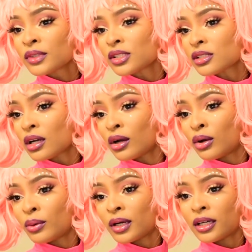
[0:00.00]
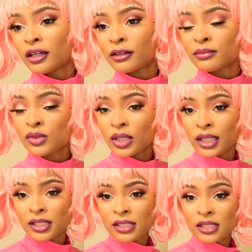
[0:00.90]
So yeah,
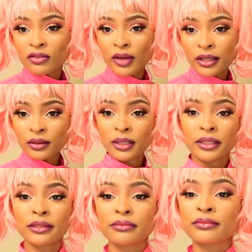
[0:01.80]
this is the final look.